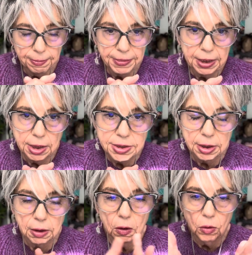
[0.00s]
that I
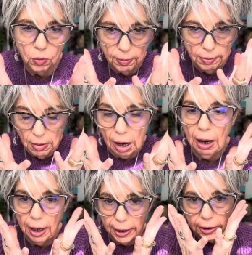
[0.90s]
said, oh
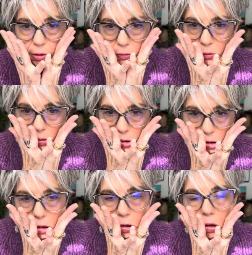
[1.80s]
my,
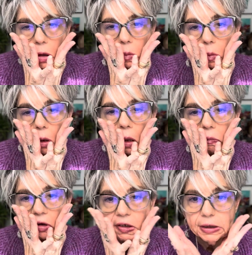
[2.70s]
what
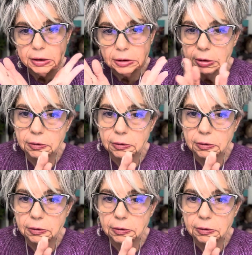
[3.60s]
have I done?